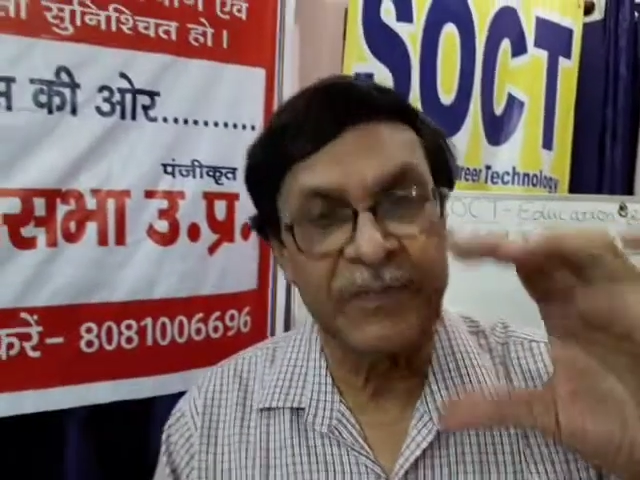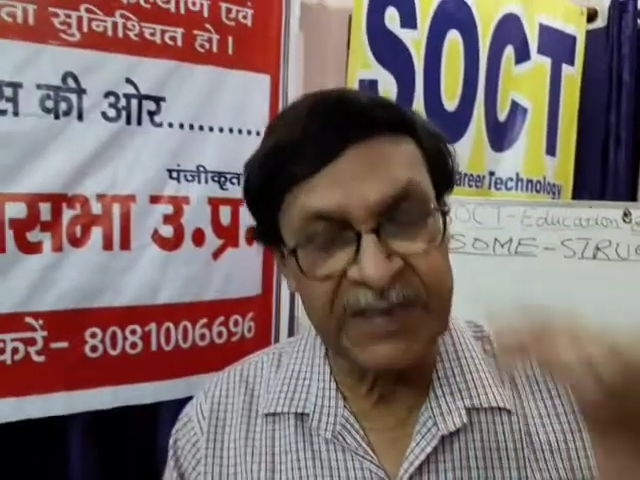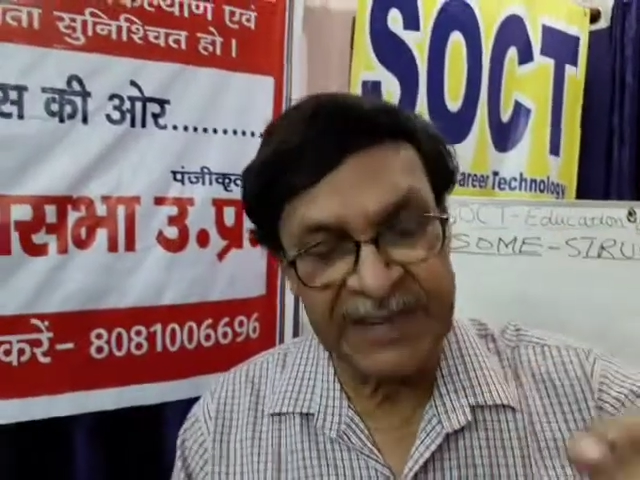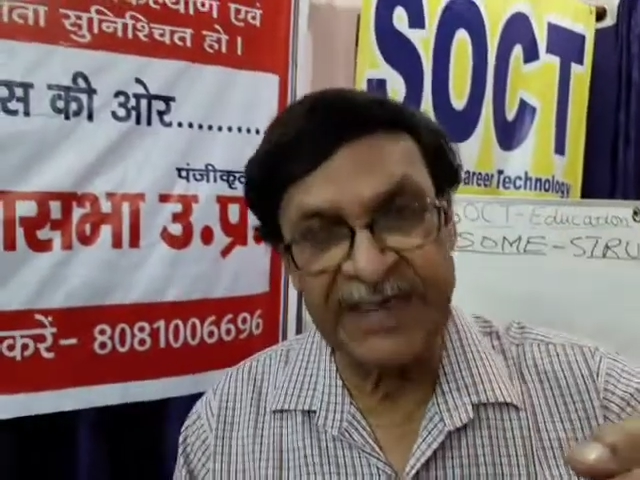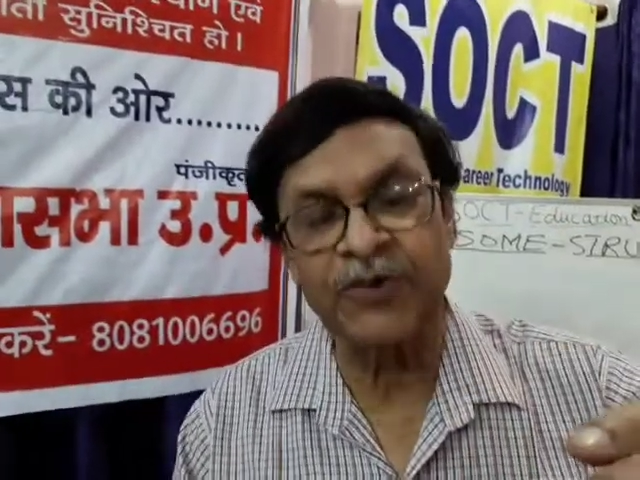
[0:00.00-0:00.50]

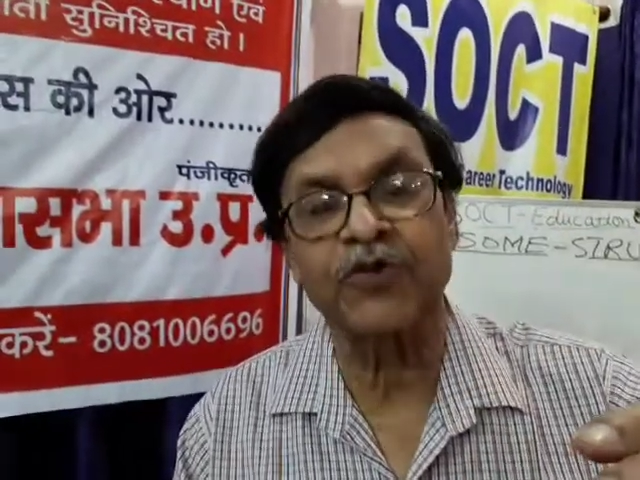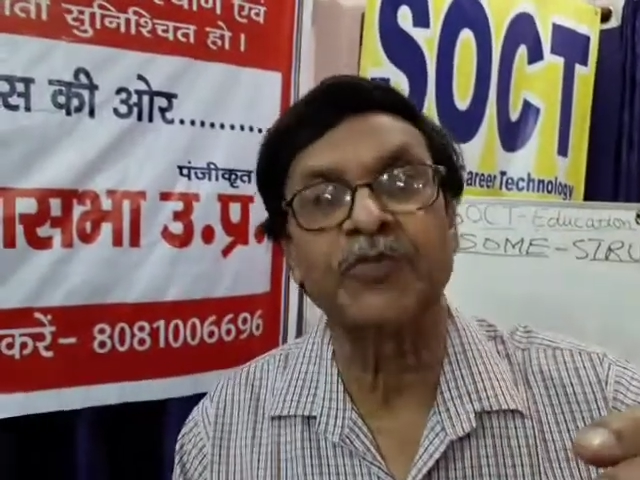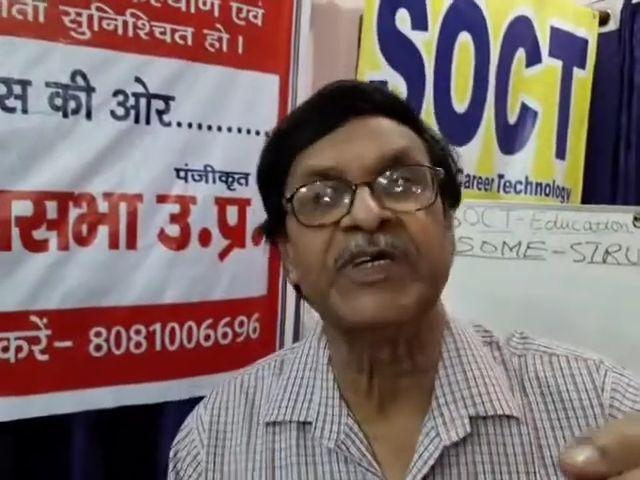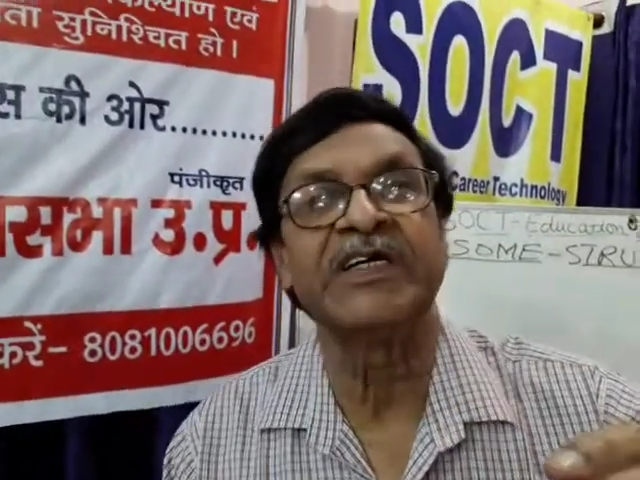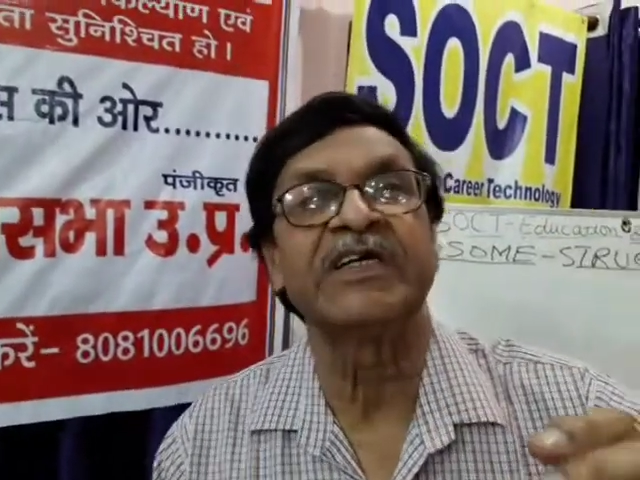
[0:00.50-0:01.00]

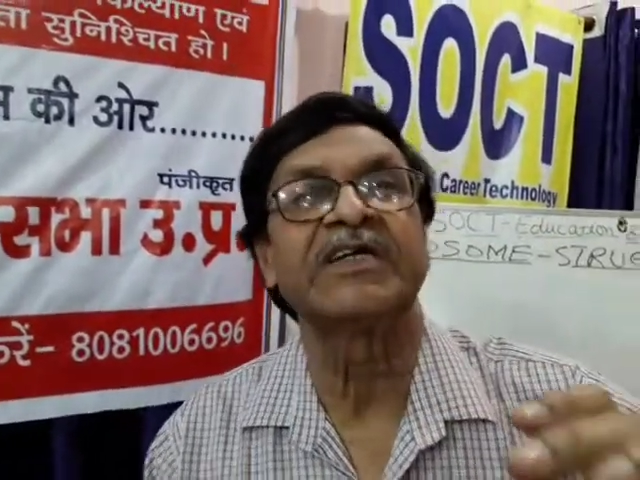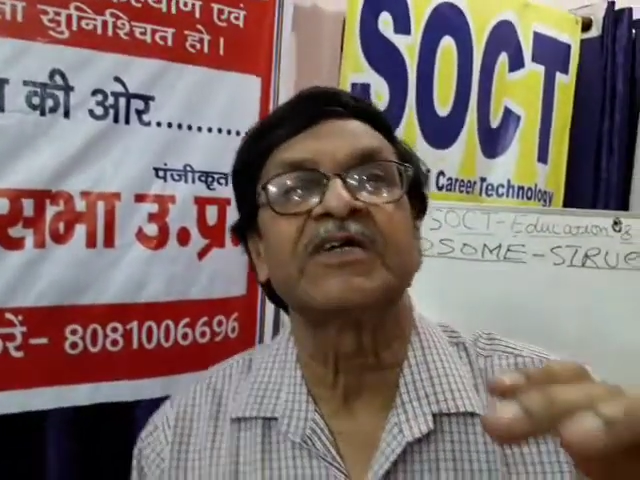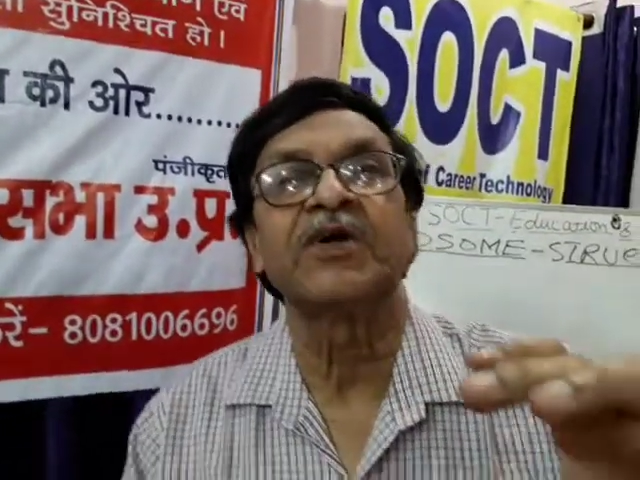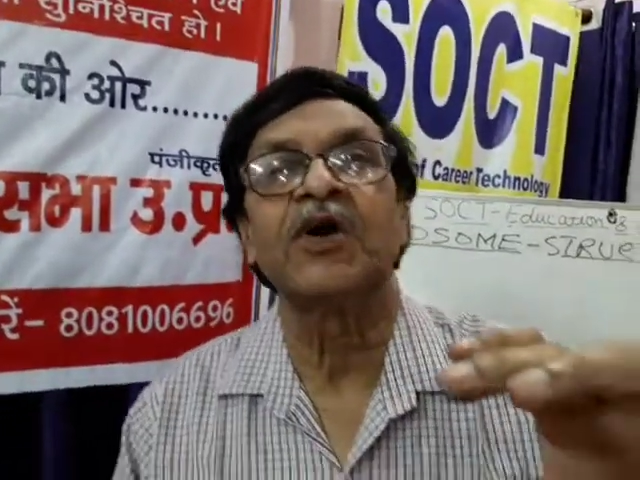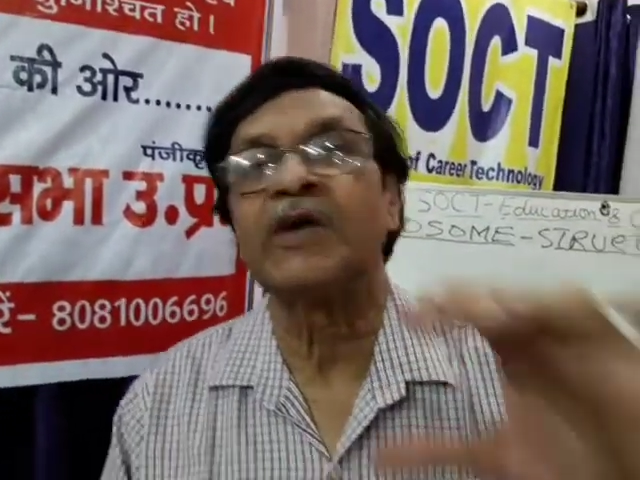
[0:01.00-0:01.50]
centromere
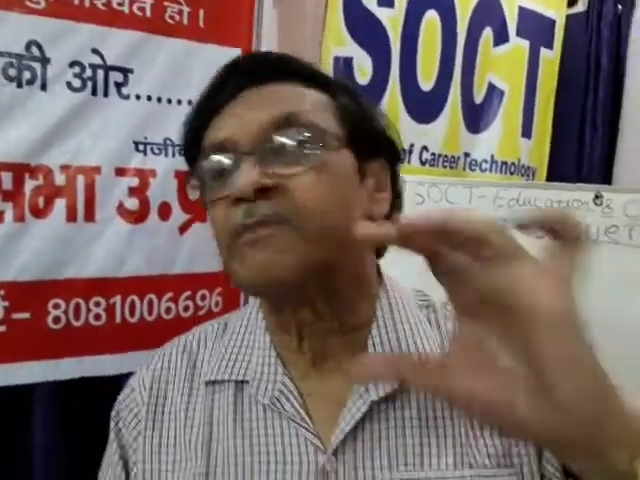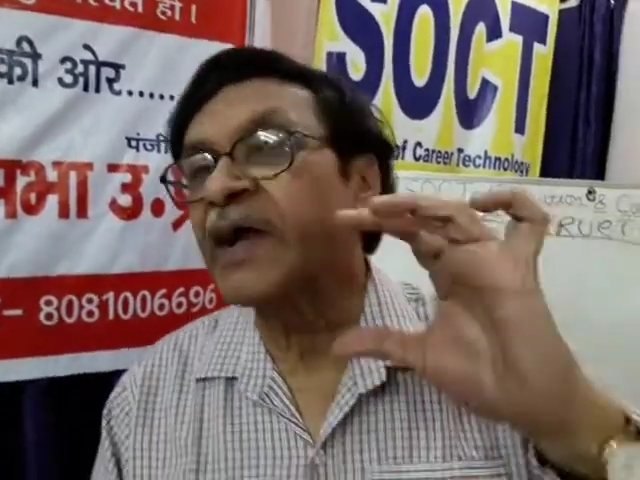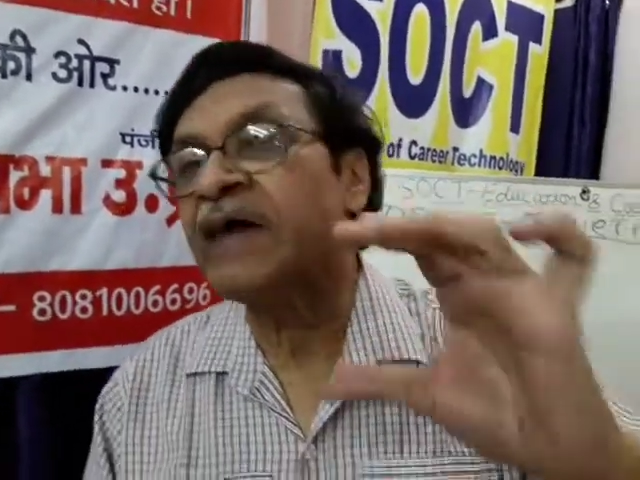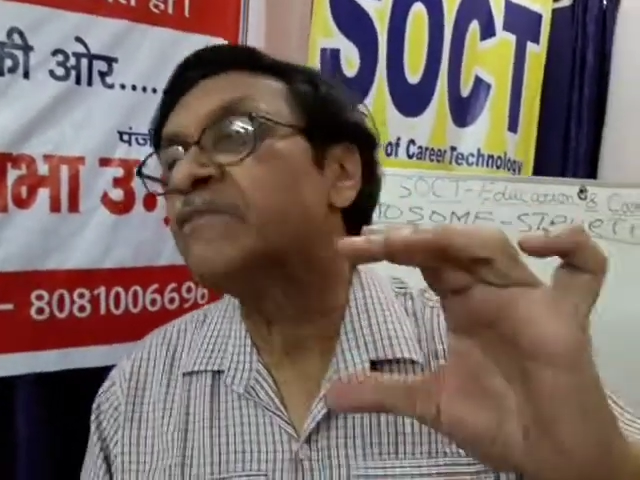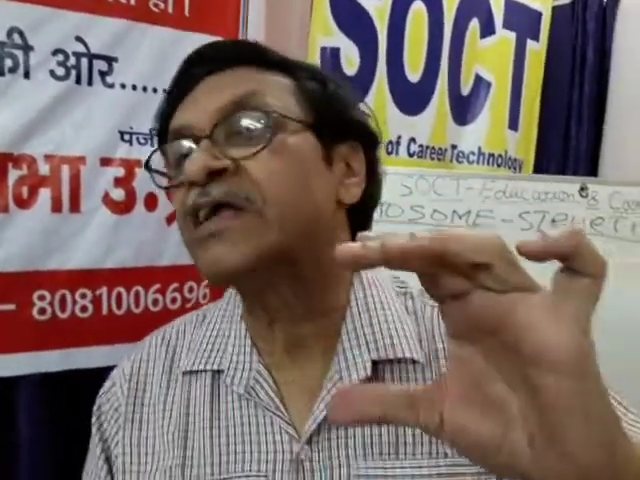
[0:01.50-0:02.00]
or
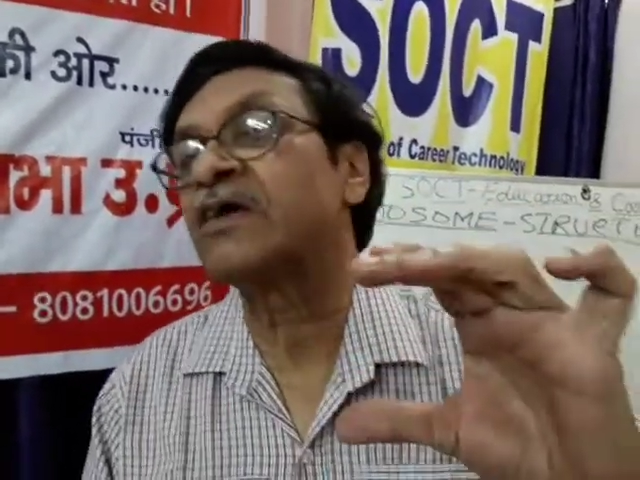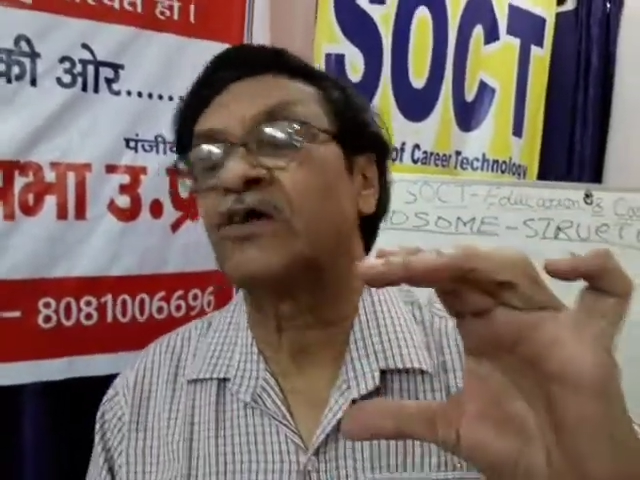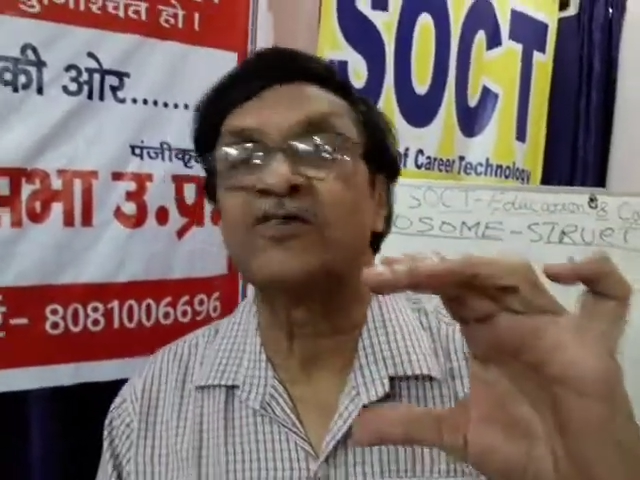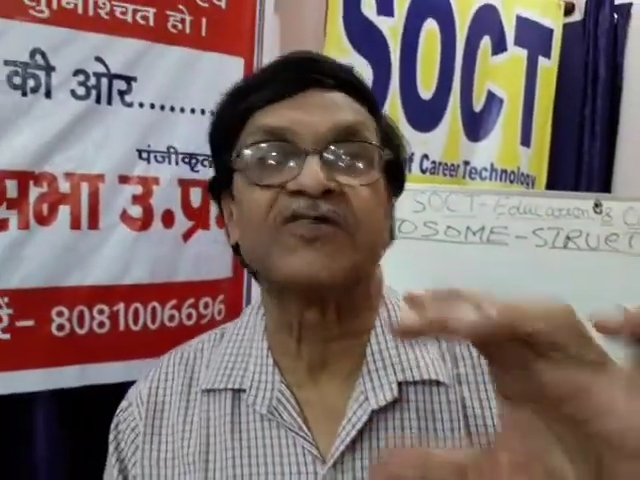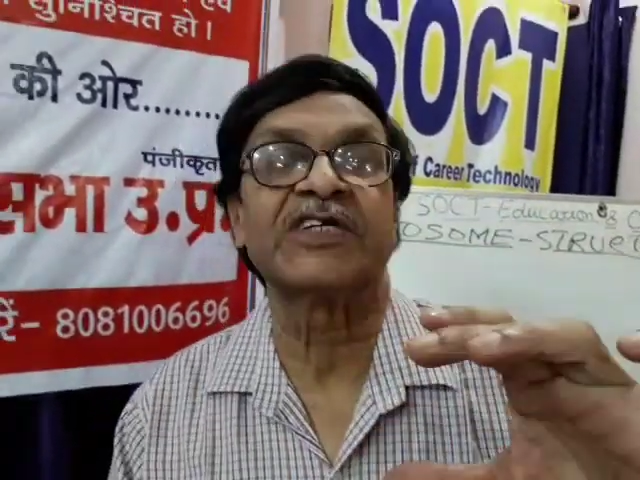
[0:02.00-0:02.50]
primary
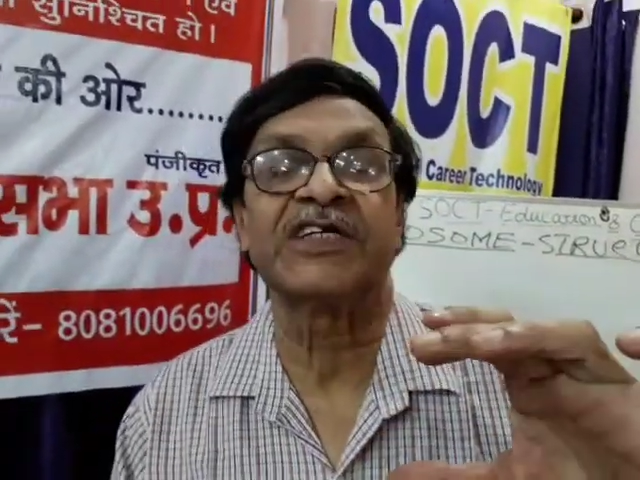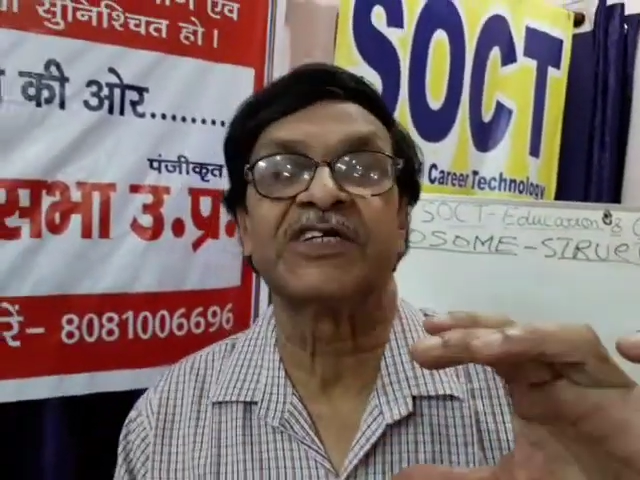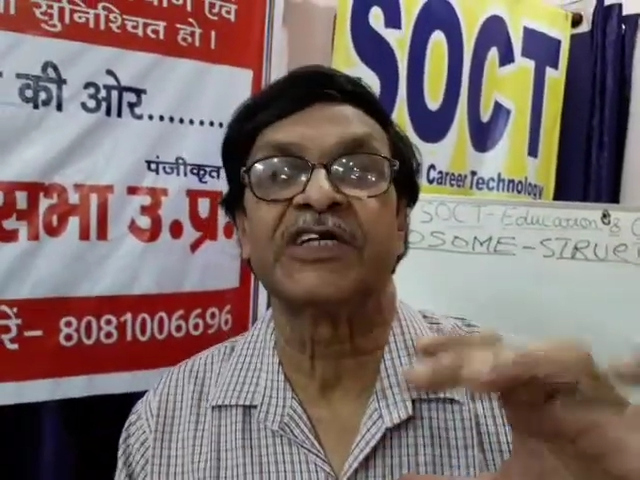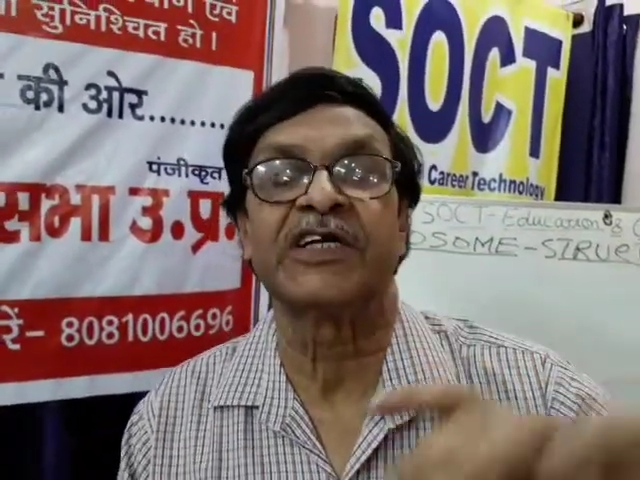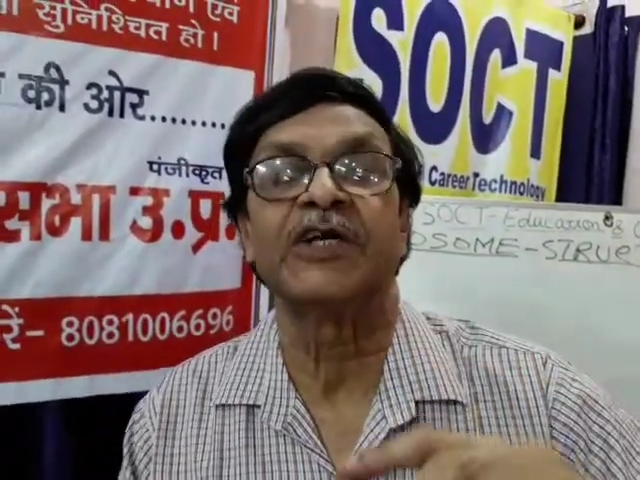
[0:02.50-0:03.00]

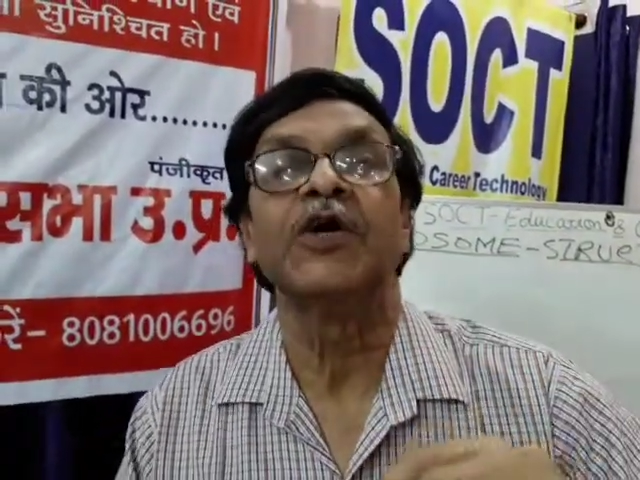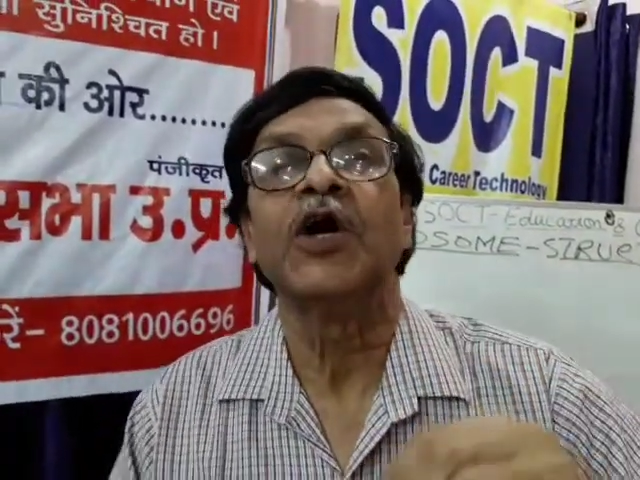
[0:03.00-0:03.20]
constriction